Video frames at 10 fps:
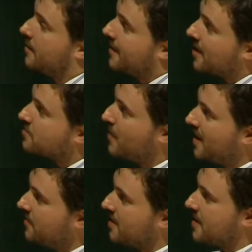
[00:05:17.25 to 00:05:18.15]
Now,
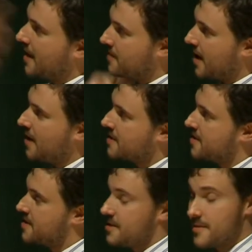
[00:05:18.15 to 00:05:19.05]
many of the
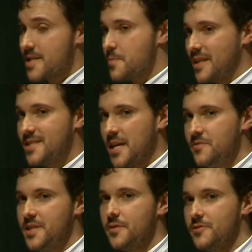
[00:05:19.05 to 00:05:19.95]
galaxies here, there's about
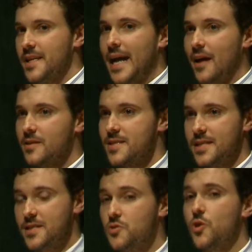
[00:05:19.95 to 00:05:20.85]
73
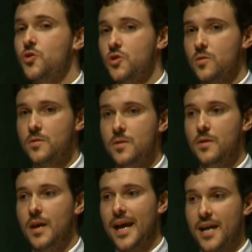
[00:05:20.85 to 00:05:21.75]
galaxies in total
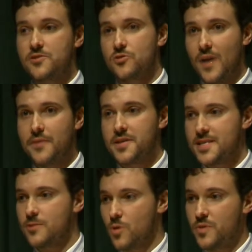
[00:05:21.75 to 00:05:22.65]
in our
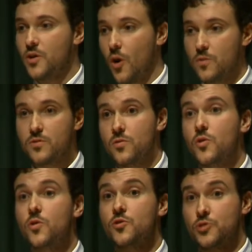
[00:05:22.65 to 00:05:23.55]
surroundings in what we call the
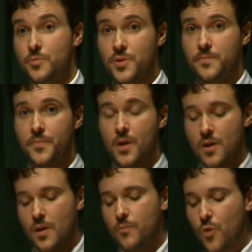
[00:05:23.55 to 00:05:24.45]
local group.
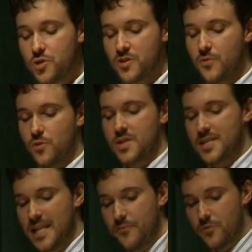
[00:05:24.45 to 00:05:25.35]
Most of those,
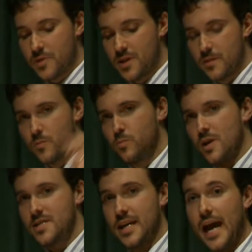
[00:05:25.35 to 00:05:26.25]
except for the
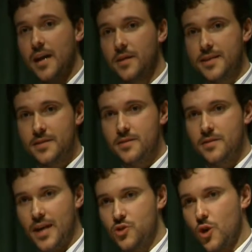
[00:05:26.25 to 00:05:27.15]
ones I highlighted,
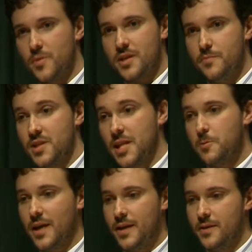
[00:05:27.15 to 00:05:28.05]
Andromeda, Milky
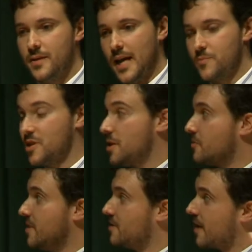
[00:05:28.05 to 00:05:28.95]
Way,
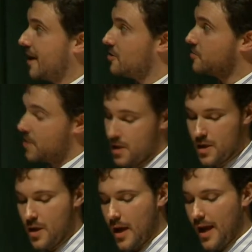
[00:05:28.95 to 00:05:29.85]
M33, Triangulum,
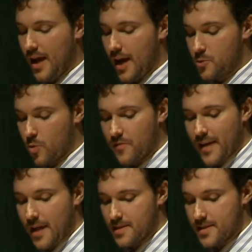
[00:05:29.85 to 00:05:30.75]
are dwarf
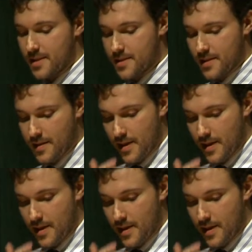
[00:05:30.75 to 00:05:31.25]
galaxies.